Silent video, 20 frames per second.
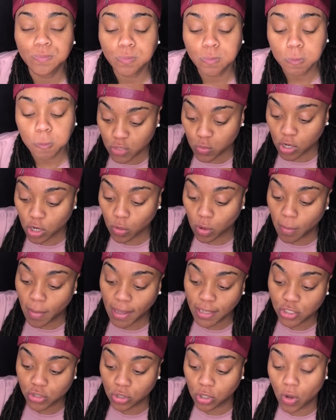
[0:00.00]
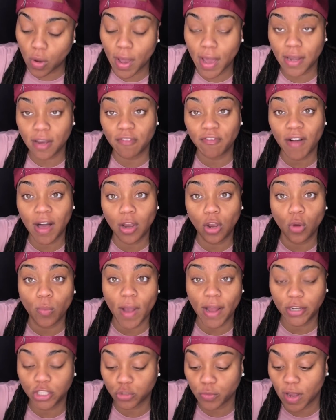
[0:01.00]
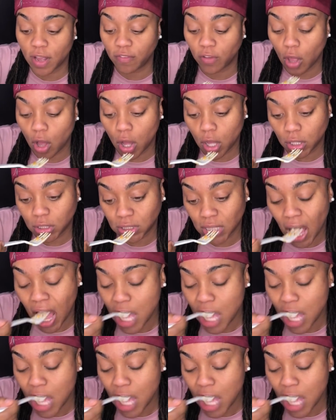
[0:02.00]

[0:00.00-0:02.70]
Just want to remind you to go ahead and follow Rhonda's Red Vlogs.